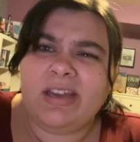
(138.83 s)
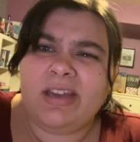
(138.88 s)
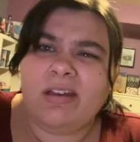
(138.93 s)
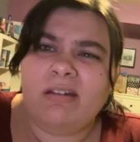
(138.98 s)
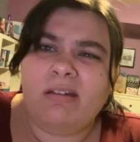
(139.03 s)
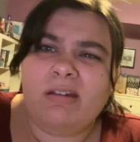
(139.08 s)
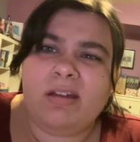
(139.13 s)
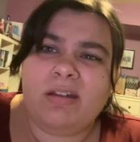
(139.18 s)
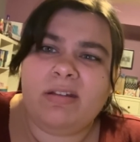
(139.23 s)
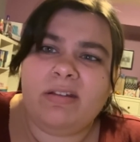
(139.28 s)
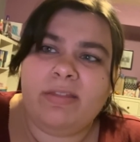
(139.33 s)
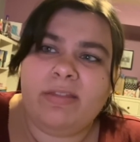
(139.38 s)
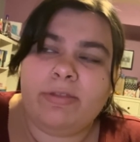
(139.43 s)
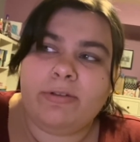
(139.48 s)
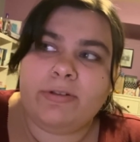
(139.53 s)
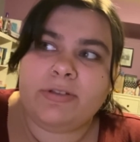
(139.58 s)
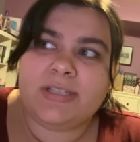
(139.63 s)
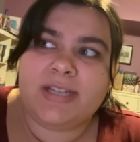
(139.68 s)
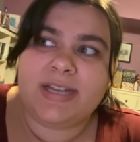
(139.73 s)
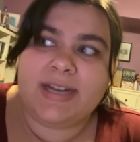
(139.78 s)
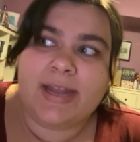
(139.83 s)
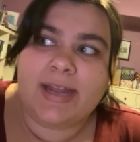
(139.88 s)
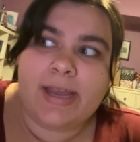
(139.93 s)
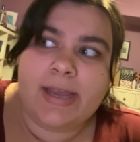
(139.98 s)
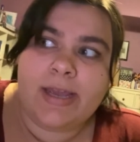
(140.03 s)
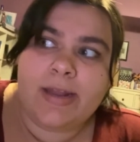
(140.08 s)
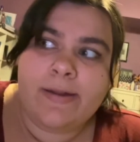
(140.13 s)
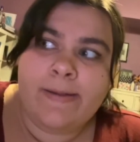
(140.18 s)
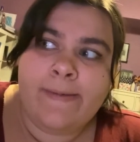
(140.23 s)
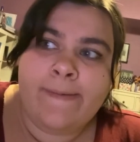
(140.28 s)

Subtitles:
on Thursday night.